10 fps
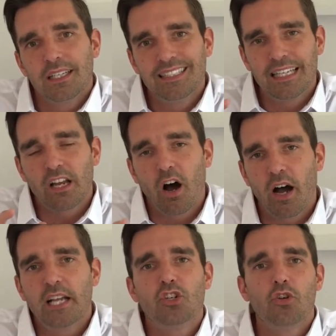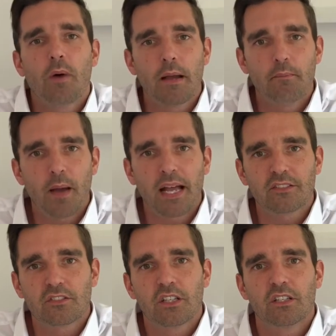did I do my
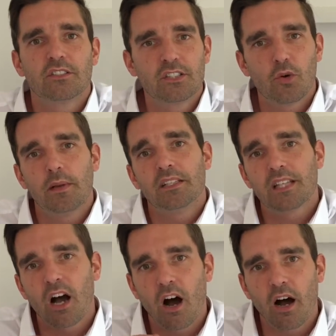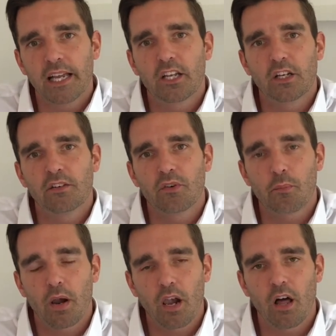best still means that I could have
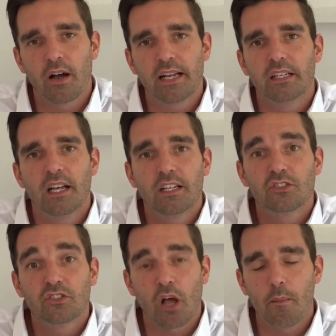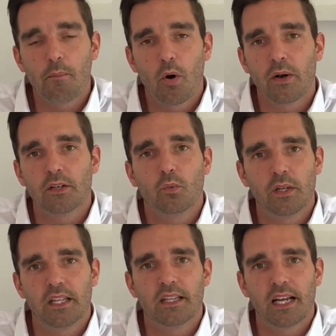applied some point
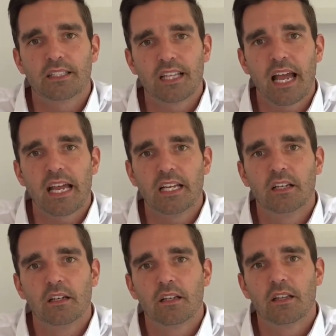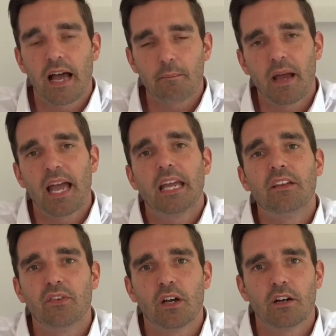within that day, that
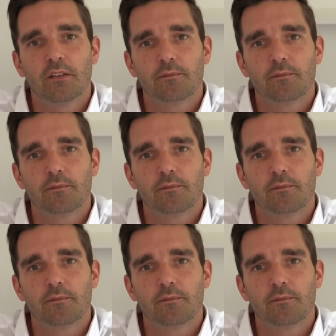behavior.